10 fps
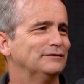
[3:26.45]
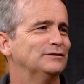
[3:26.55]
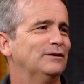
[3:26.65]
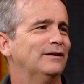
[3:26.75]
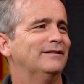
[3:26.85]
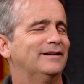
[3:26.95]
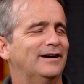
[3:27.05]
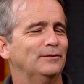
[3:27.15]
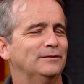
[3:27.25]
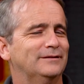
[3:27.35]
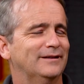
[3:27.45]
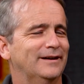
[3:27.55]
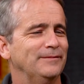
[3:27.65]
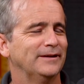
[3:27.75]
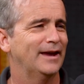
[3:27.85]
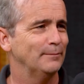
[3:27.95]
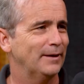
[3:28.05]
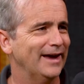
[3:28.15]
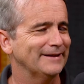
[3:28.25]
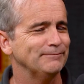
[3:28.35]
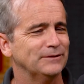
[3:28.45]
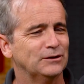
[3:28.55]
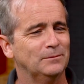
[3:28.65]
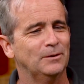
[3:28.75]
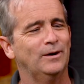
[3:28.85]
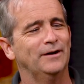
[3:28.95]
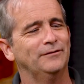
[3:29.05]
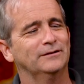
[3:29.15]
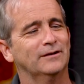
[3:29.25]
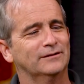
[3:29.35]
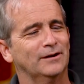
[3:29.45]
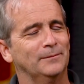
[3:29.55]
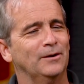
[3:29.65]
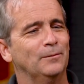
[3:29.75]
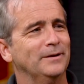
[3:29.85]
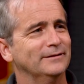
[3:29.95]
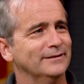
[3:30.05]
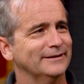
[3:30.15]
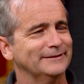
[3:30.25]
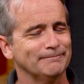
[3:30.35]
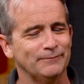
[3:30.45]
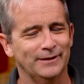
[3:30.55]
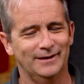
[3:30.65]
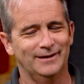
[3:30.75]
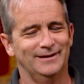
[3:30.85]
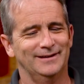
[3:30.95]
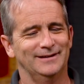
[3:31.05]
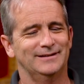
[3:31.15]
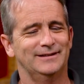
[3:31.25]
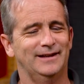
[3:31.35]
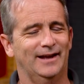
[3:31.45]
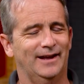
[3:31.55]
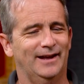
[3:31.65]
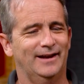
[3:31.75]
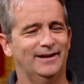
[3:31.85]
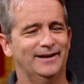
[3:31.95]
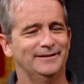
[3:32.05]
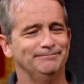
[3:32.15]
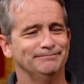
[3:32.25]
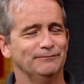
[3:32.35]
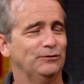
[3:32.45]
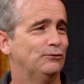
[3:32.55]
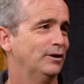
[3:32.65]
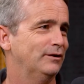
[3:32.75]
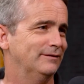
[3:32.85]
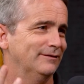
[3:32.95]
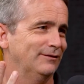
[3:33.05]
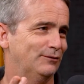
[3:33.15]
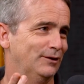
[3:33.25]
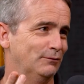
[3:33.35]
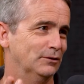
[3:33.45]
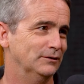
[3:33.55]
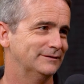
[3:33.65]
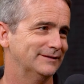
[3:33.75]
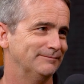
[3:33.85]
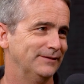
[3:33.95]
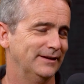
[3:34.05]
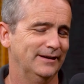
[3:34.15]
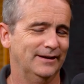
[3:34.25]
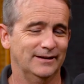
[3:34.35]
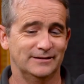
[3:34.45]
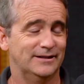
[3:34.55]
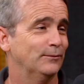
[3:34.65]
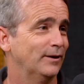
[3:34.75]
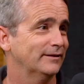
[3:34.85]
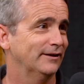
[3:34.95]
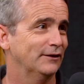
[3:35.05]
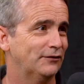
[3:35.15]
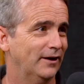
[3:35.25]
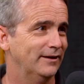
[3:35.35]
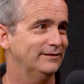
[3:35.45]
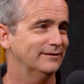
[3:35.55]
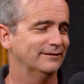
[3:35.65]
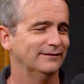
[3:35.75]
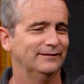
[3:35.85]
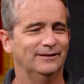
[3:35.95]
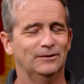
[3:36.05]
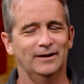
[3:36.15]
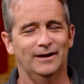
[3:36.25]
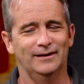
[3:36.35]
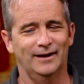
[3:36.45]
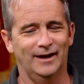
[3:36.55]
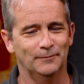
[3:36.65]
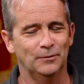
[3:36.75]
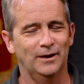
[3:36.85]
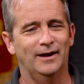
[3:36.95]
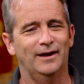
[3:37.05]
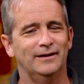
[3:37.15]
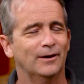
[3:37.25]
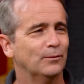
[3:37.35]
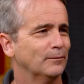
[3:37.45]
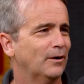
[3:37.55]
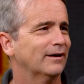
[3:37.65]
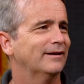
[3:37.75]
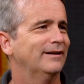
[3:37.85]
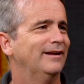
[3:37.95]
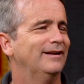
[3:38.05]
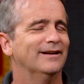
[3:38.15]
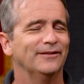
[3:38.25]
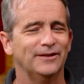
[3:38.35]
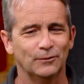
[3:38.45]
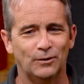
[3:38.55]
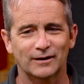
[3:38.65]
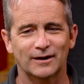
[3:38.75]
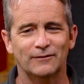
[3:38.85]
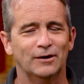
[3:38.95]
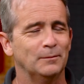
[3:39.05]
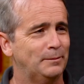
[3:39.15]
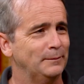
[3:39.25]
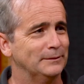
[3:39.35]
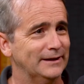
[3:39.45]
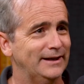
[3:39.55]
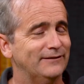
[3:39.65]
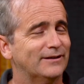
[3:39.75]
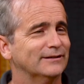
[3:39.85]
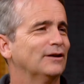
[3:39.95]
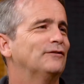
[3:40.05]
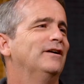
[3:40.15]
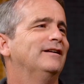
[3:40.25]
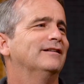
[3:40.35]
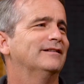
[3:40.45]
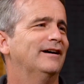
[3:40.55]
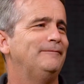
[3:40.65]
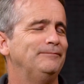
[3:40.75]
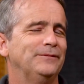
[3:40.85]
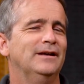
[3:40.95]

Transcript: So I came back, told my wife I was going to start my own business. She had three rules. She didn't want to sell her friends, no Amway, network marketing, nothing to walk in a room when people leave because they're afraid you sell.